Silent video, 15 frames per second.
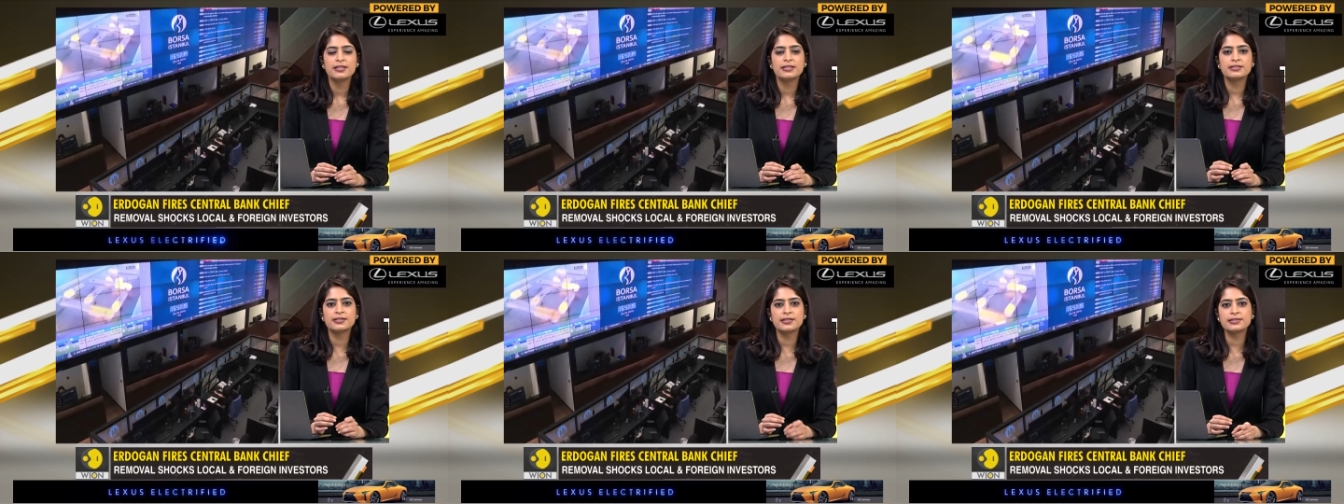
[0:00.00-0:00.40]

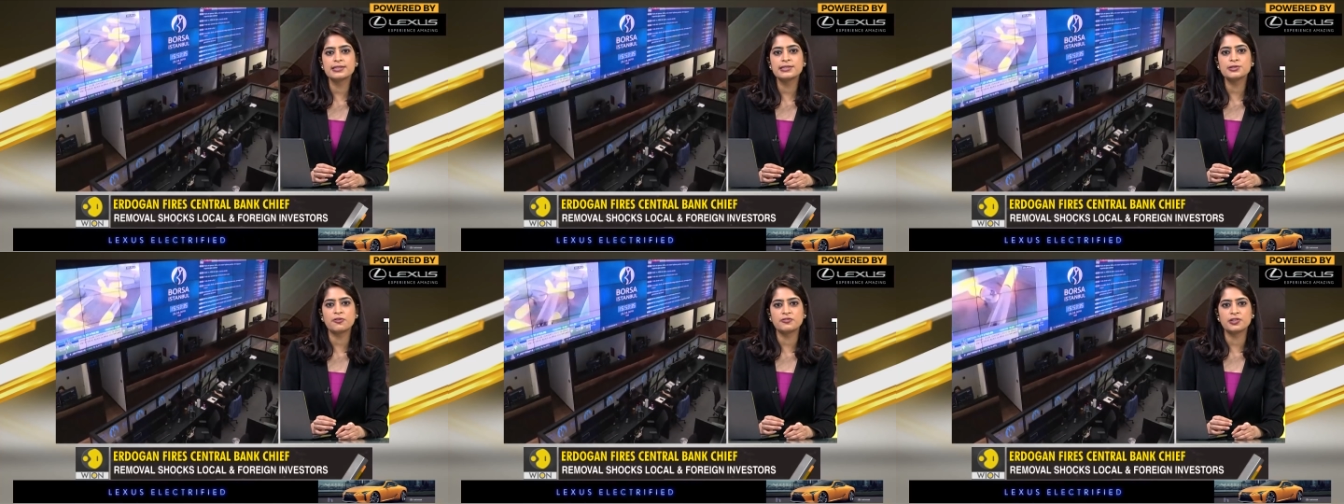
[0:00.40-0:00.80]

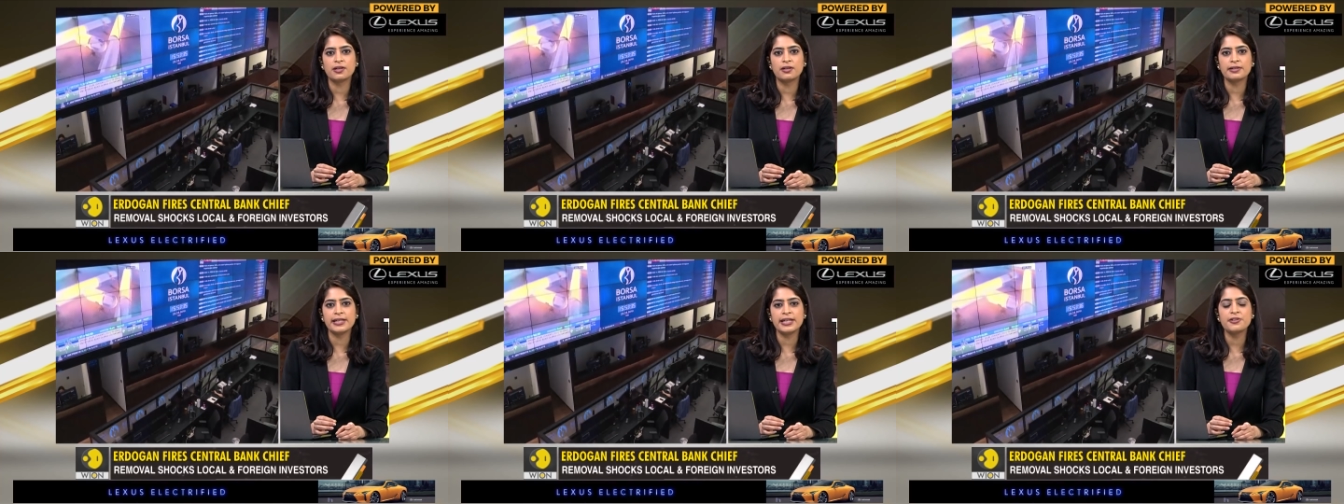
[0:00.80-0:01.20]
Citizens of
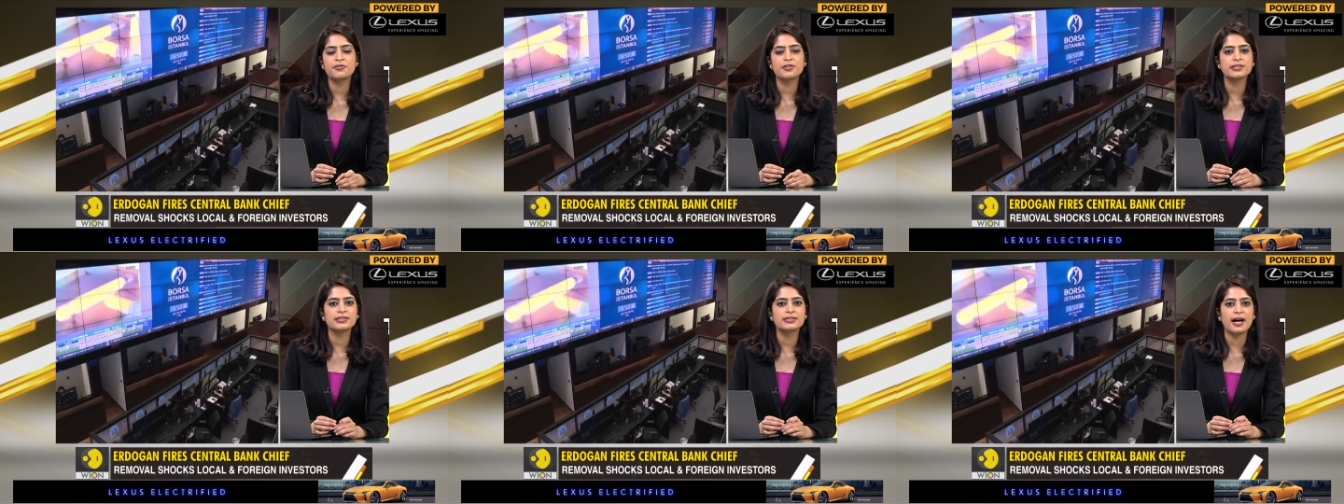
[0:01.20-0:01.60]
Turkey
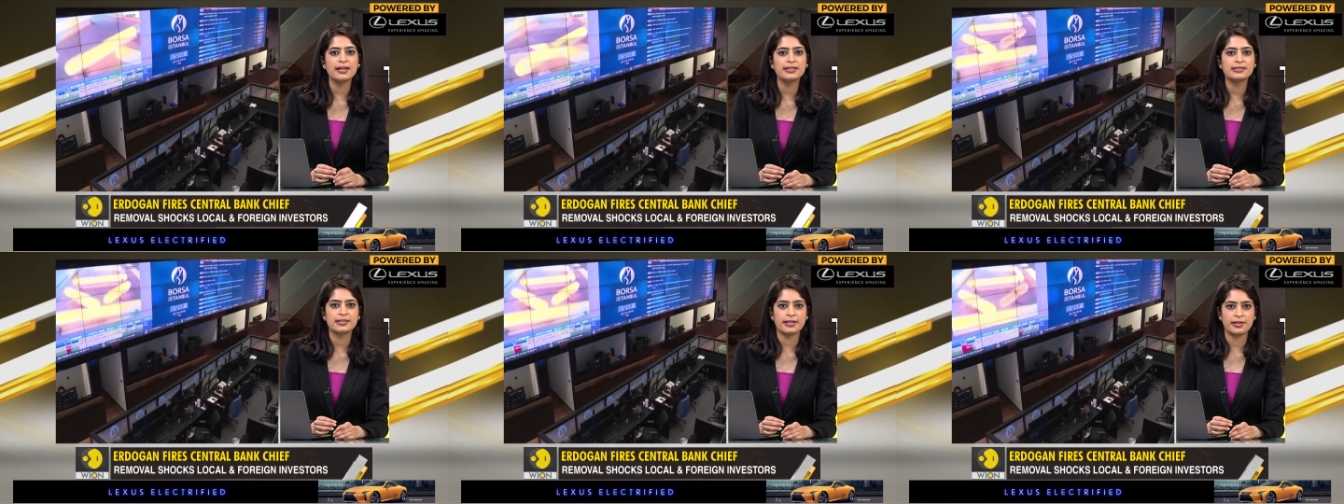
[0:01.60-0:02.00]

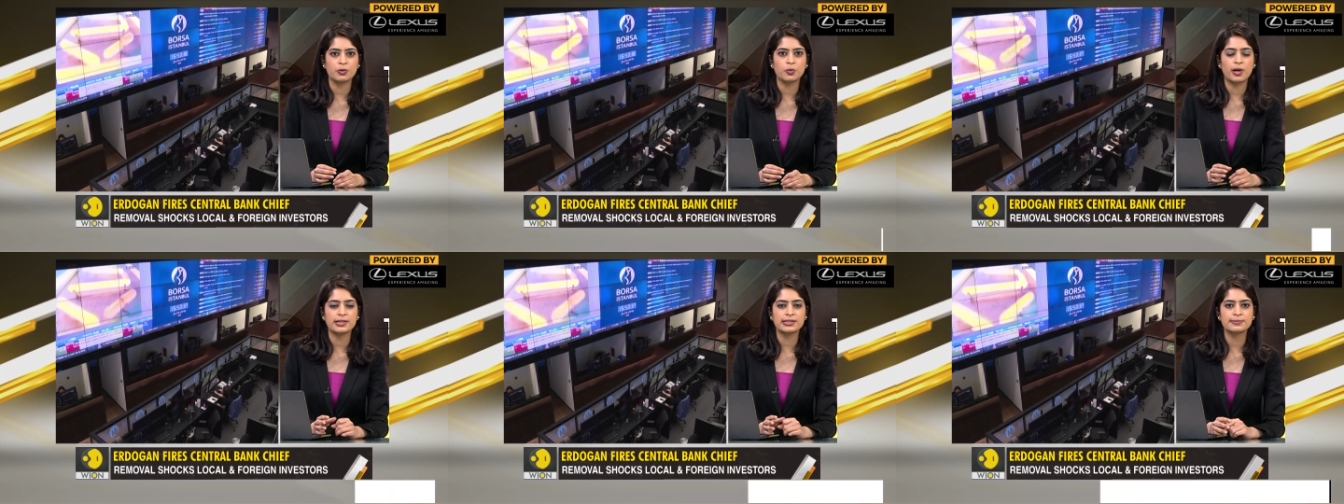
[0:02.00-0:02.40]
criticized
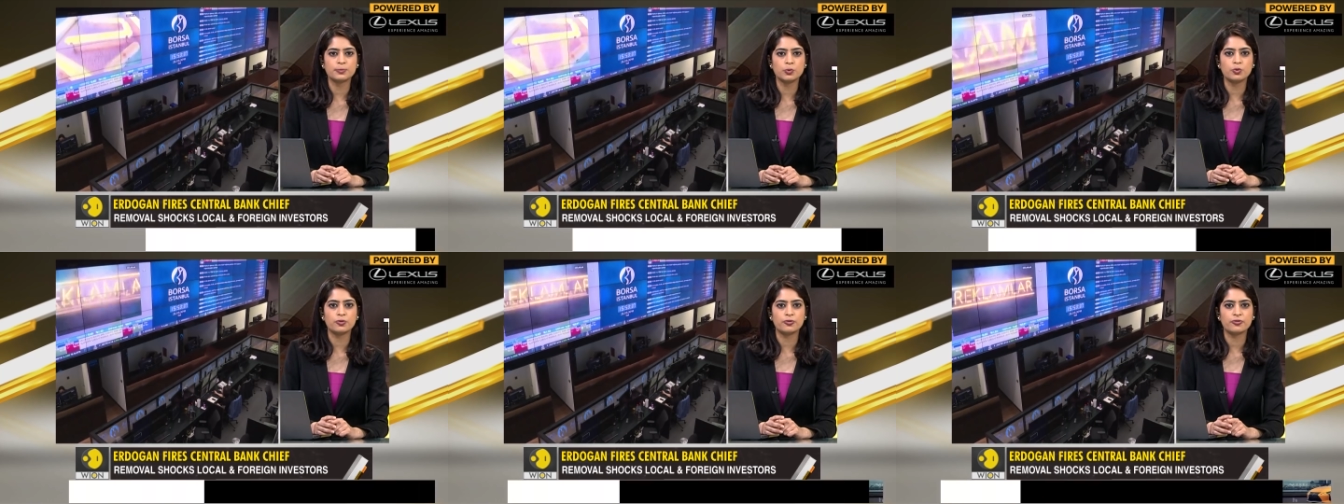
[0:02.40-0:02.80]
Erdogan's
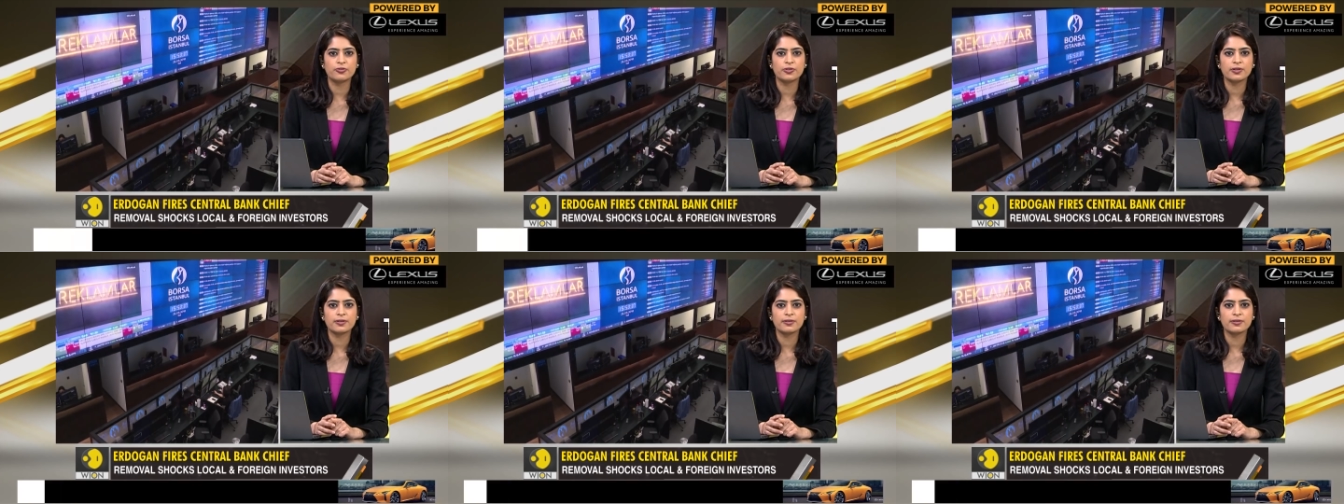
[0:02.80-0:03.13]
move.